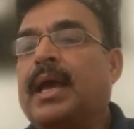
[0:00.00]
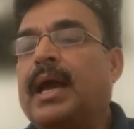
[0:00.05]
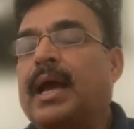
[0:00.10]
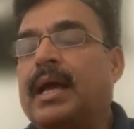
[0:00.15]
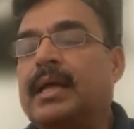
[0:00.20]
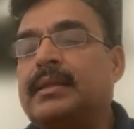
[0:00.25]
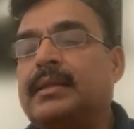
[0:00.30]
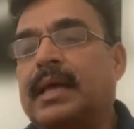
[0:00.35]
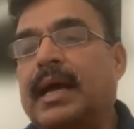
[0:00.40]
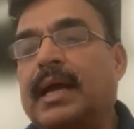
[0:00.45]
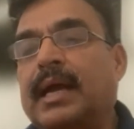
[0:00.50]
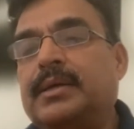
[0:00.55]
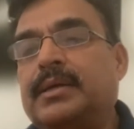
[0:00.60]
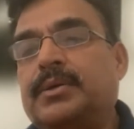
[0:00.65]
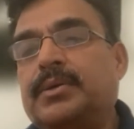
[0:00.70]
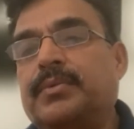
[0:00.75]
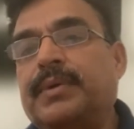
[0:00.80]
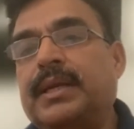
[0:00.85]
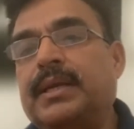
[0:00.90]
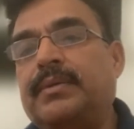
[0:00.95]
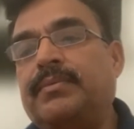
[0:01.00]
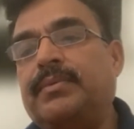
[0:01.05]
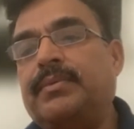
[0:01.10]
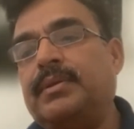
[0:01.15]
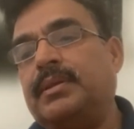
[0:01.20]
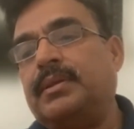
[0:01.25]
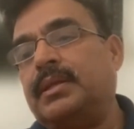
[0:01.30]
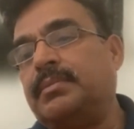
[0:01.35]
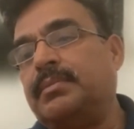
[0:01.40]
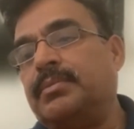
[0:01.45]
And that too, when
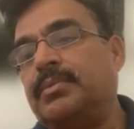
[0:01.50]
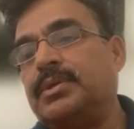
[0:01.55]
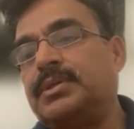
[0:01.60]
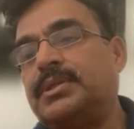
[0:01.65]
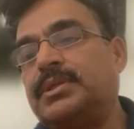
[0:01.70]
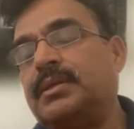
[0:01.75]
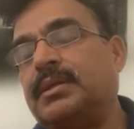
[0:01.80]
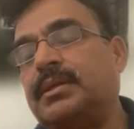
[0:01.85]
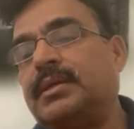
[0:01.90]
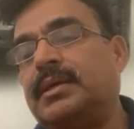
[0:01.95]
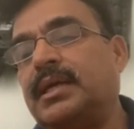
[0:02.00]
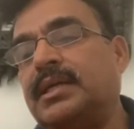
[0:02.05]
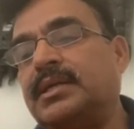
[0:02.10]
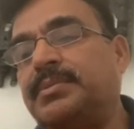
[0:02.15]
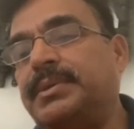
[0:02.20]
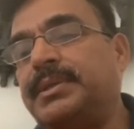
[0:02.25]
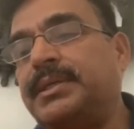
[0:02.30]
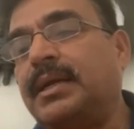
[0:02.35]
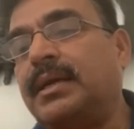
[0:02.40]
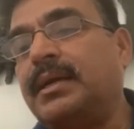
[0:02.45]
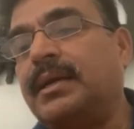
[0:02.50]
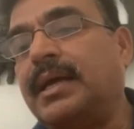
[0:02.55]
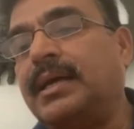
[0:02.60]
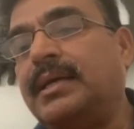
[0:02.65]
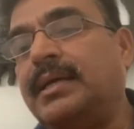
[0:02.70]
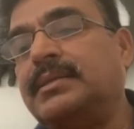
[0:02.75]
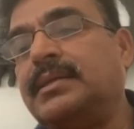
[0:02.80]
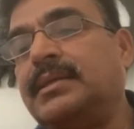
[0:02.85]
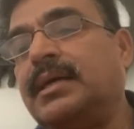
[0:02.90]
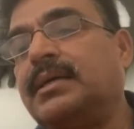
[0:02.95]
the most of the transmission
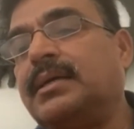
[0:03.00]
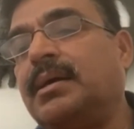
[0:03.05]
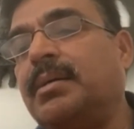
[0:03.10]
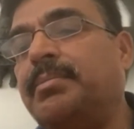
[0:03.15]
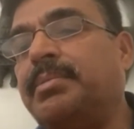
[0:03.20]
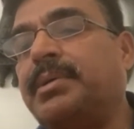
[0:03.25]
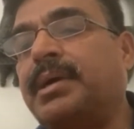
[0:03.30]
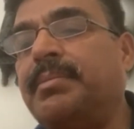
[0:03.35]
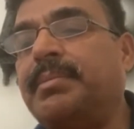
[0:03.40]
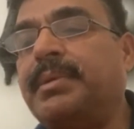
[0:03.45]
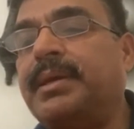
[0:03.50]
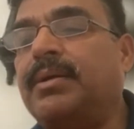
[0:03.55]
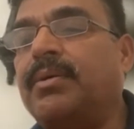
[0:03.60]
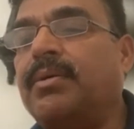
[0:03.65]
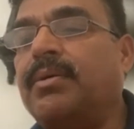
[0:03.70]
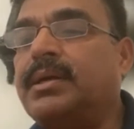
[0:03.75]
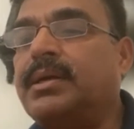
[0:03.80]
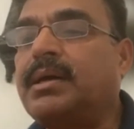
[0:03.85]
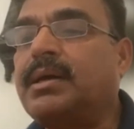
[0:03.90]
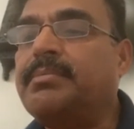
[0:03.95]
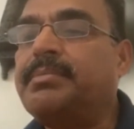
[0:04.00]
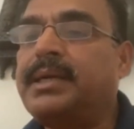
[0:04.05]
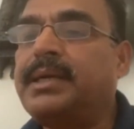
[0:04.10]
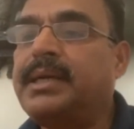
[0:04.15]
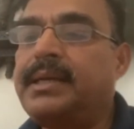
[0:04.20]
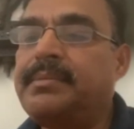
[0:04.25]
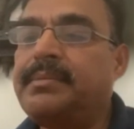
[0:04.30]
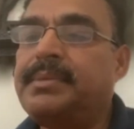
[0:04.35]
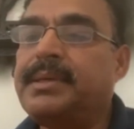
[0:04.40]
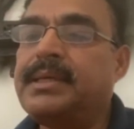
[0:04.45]
lines are coming on
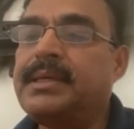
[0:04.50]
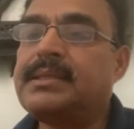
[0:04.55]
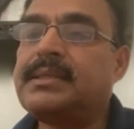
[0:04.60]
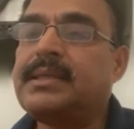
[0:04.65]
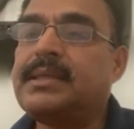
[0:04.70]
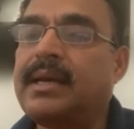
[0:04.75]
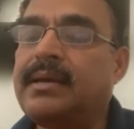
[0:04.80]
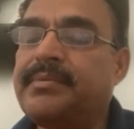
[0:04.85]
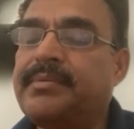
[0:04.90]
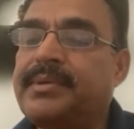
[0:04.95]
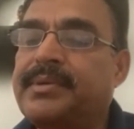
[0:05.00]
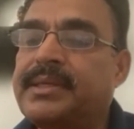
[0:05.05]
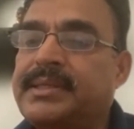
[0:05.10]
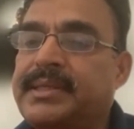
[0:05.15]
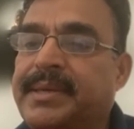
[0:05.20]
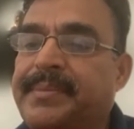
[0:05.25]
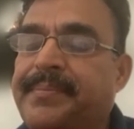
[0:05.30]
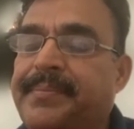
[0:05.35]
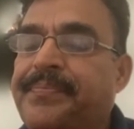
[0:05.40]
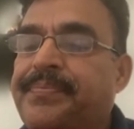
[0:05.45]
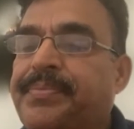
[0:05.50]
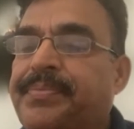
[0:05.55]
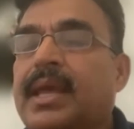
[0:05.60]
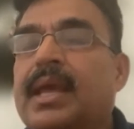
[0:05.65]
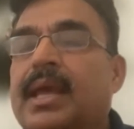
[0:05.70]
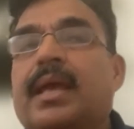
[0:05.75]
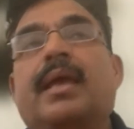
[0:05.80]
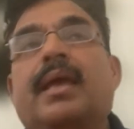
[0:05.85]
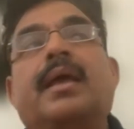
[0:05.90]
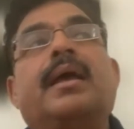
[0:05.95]
competitive based tariff regime,
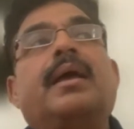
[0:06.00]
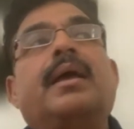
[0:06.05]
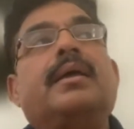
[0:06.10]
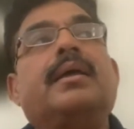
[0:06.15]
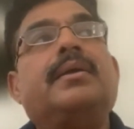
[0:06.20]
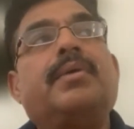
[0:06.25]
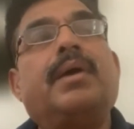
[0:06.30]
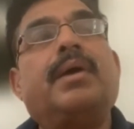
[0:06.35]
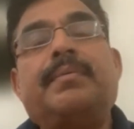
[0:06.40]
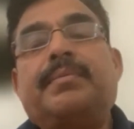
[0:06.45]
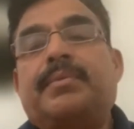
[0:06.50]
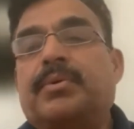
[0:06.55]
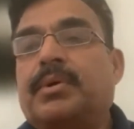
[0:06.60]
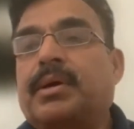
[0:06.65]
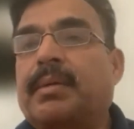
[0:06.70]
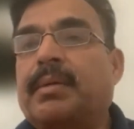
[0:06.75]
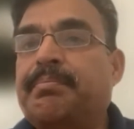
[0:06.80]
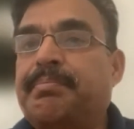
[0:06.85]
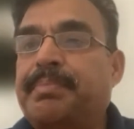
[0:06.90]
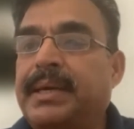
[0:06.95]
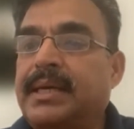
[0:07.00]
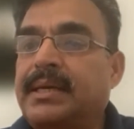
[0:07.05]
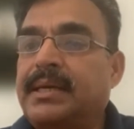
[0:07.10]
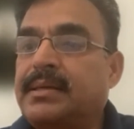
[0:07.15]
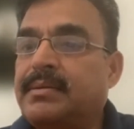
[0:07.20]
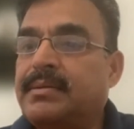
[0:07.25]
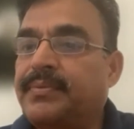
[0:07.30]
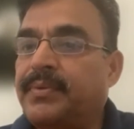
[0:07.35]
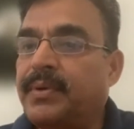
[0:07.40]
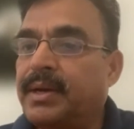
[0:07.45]
you have to compete
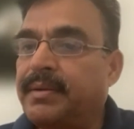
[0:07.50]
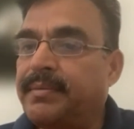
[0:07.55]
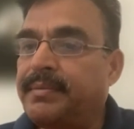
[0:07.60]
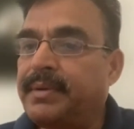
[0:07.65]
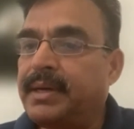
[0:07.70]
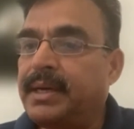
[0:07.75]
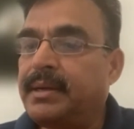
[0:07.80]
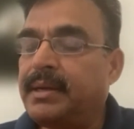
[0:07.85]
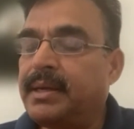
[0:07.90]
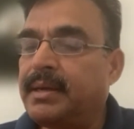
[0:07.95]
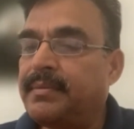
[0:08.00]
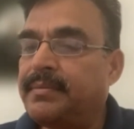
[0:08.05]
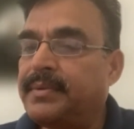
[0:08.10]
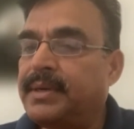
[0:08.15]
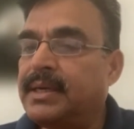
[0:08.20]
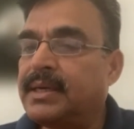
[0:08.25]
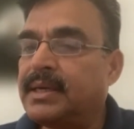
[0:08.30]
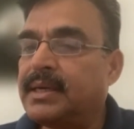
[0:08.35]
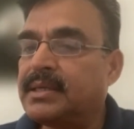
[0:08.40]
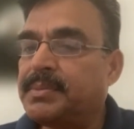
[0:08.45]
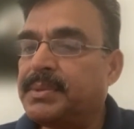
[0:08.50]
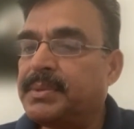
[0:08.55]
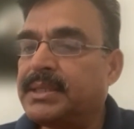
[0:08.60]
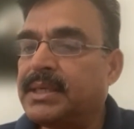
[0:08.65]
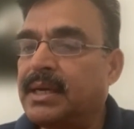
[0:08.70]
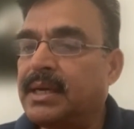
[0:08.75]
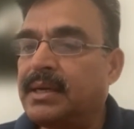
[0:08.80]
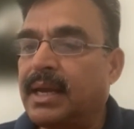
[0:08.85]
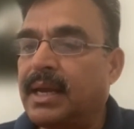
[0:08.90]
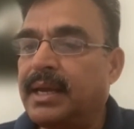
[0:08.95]
for every
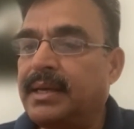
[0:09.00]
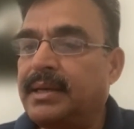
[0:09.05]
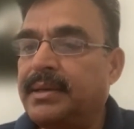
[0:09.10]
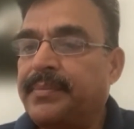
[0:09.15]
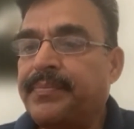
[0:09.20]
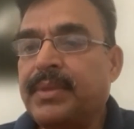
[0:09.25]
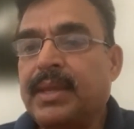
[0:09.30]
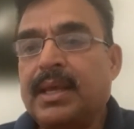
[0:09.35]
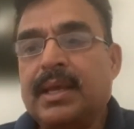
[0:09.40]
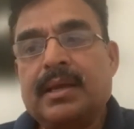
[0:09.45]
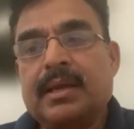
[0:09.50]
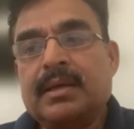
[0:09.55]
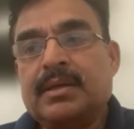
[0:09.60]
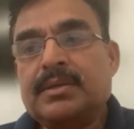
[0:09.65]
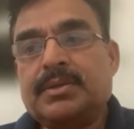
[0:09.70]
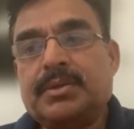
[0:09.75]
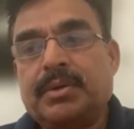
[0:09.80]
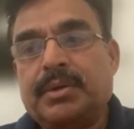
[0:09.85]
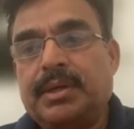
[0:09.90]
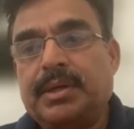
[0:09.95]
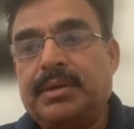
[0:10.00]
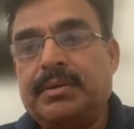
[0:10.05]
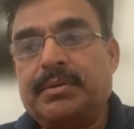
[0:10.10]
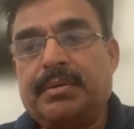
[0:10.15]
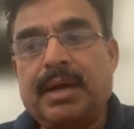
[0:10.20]
transmission line. So you